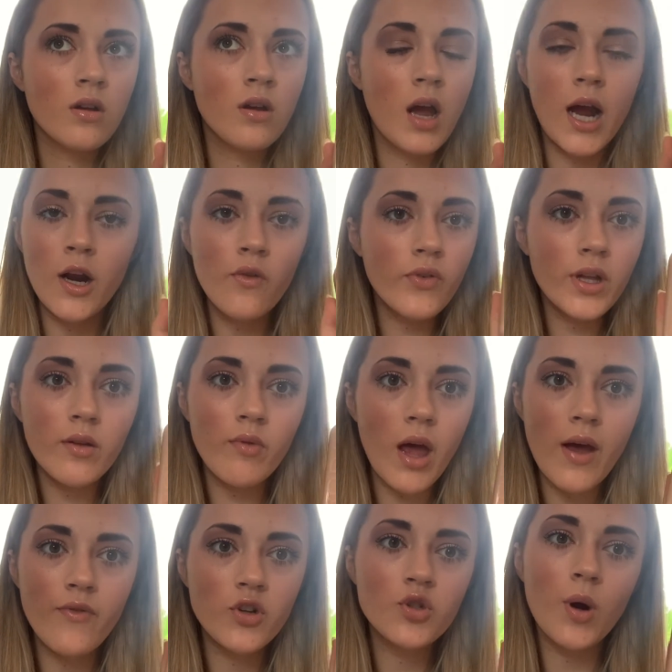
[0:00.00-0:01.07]
I don't think I've
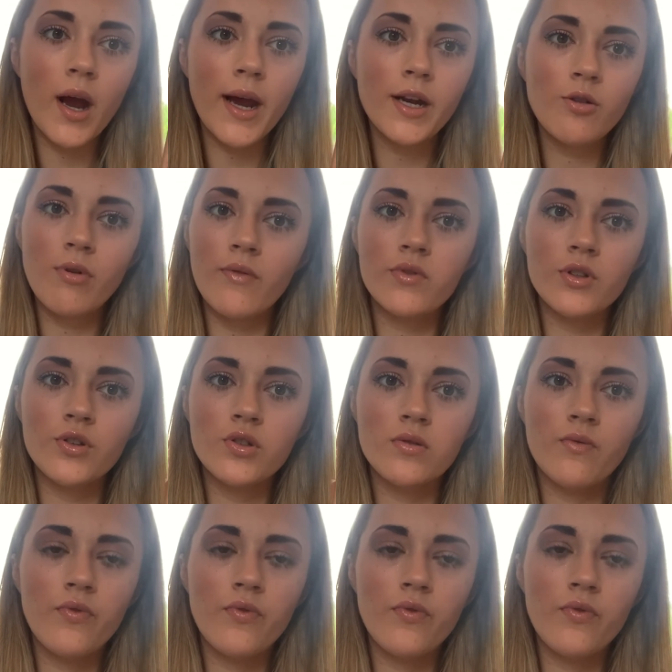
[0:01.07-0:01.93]
ever tried a Revolution